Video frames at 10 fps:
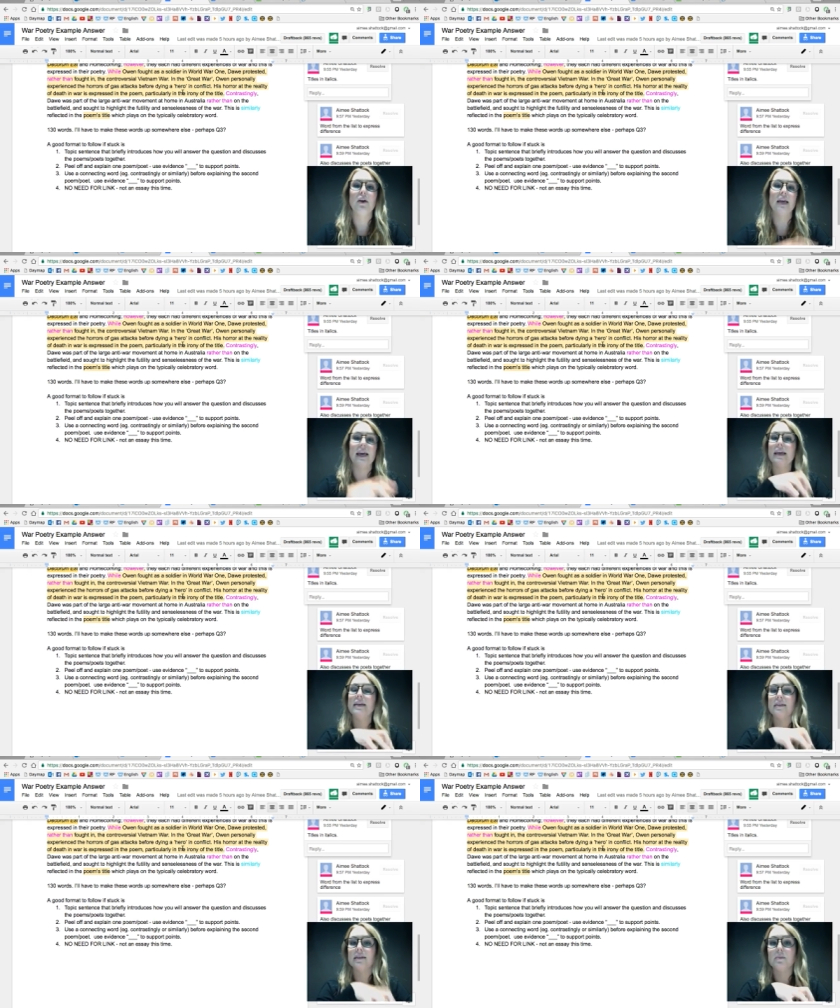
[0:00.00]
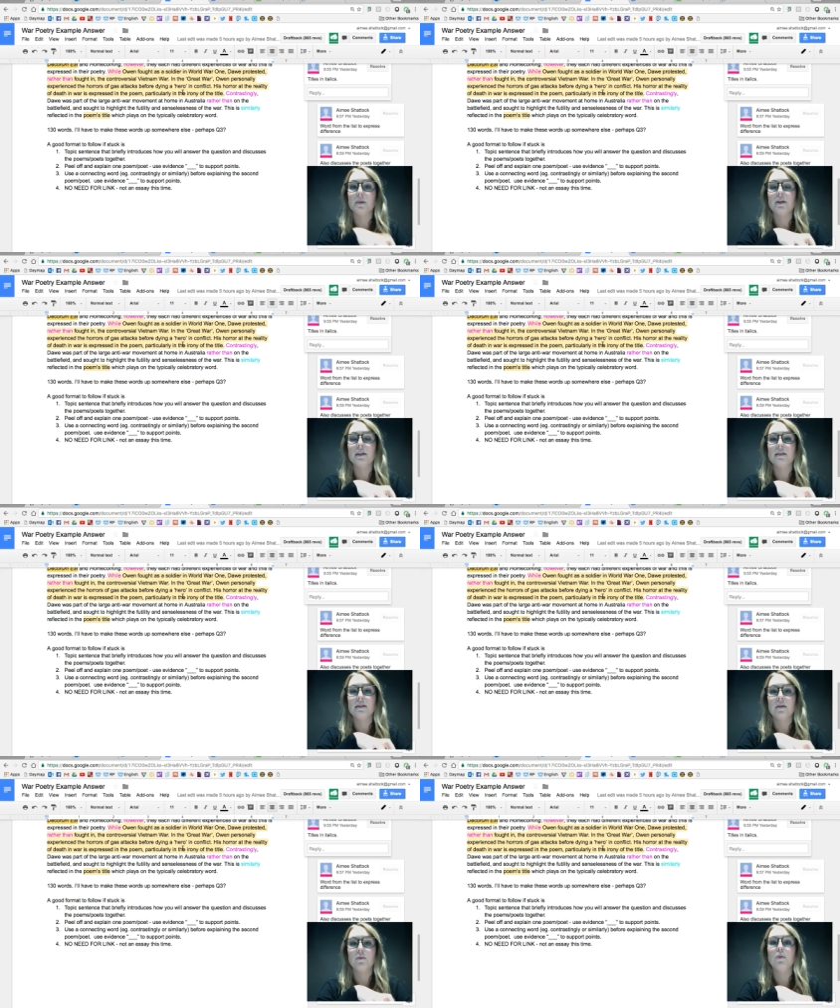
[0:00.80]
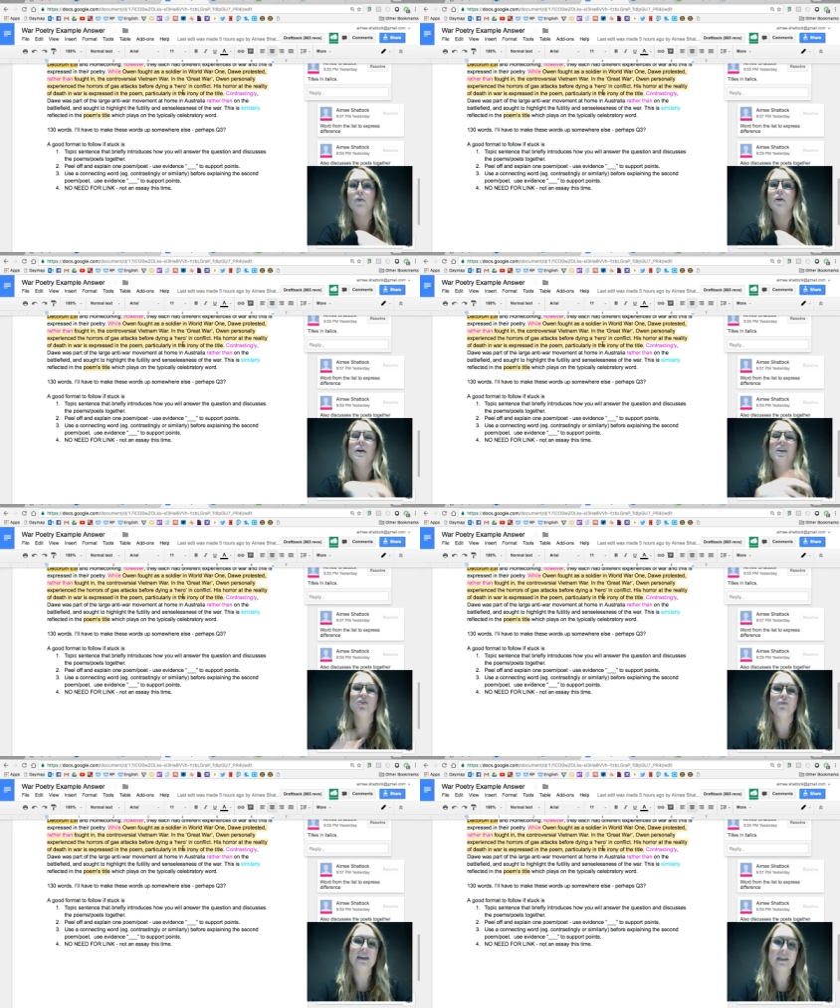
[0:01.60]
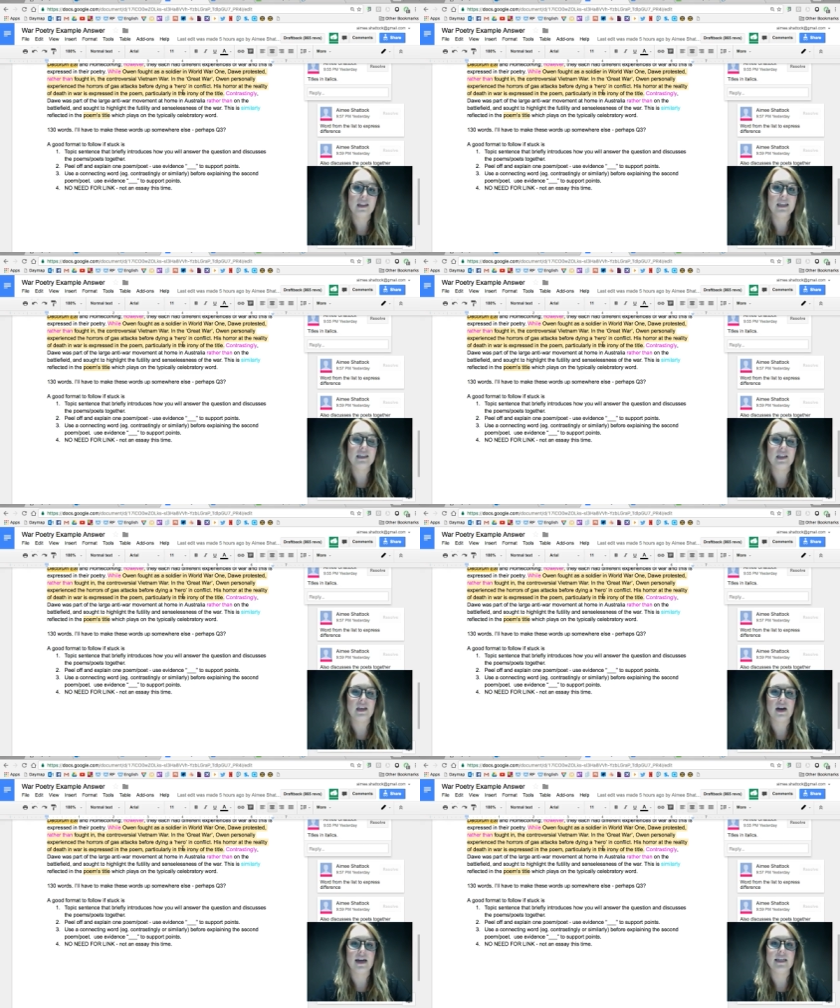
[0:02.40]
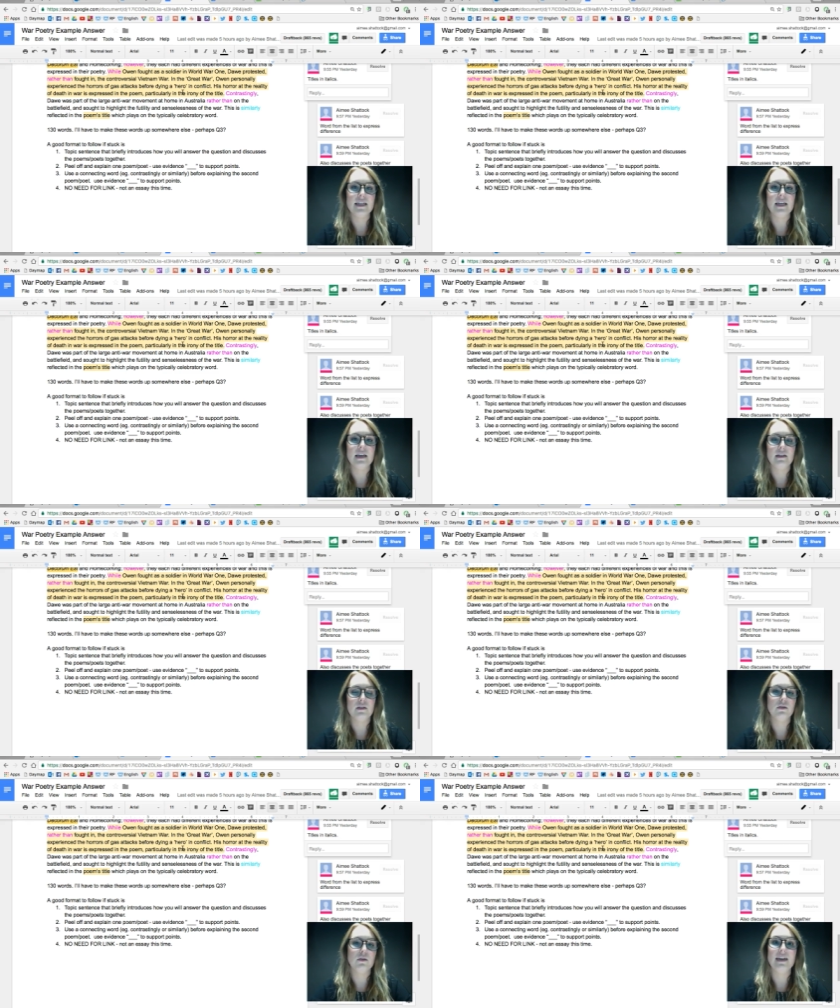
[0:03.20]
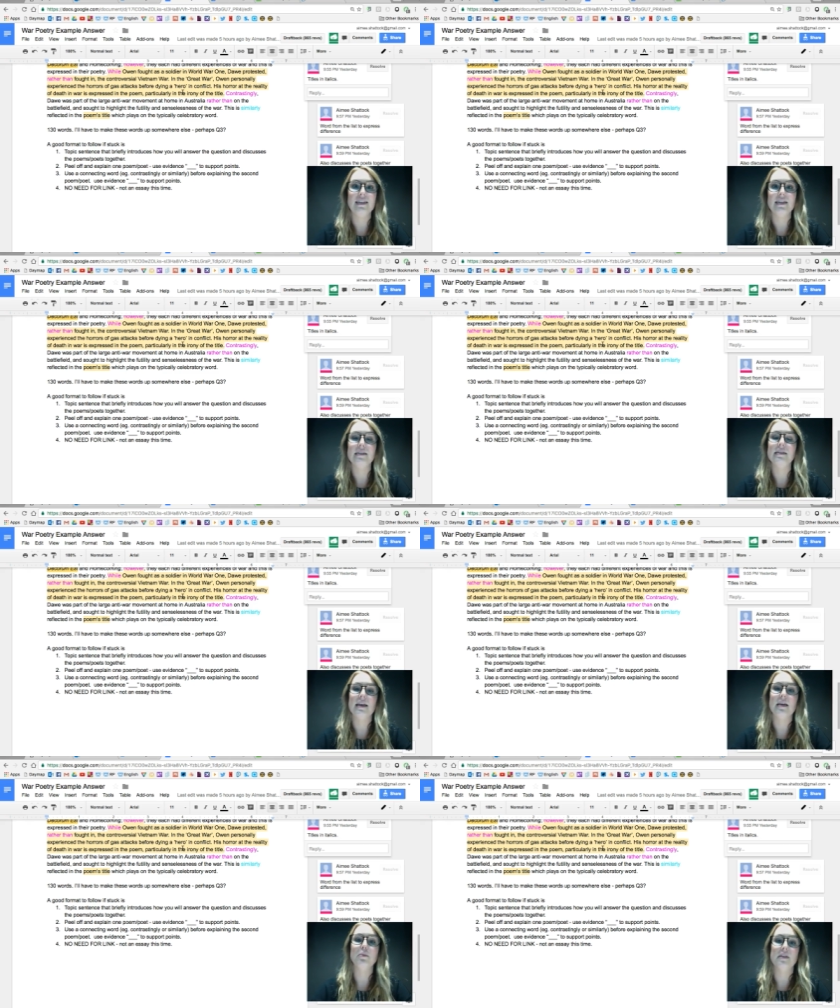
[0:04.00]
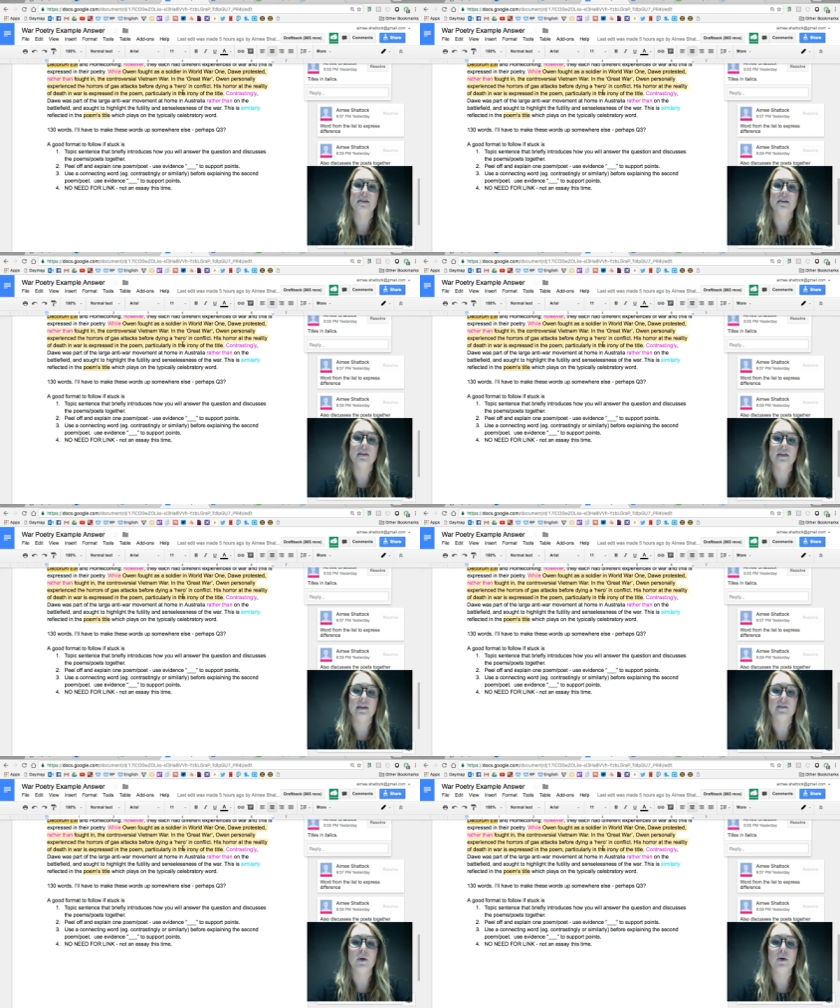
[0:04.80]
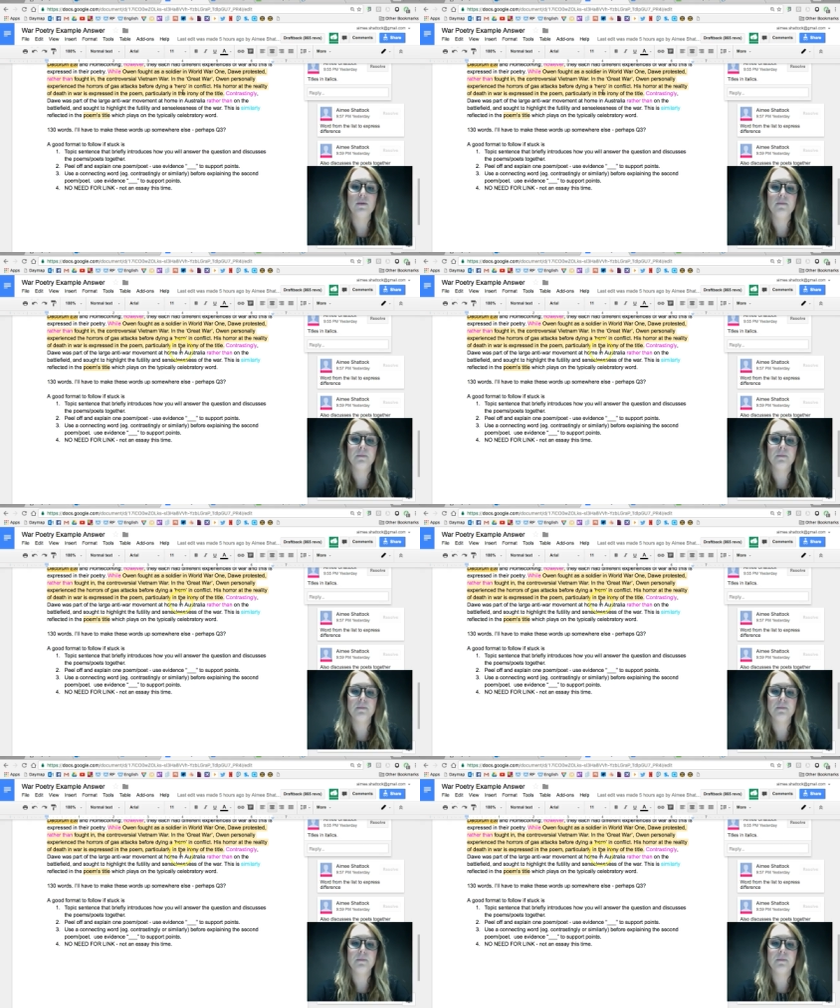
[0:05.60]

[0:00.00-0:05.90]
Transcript: okay, his experience in that war directly linked to the idea or ideas that he presented in his poem.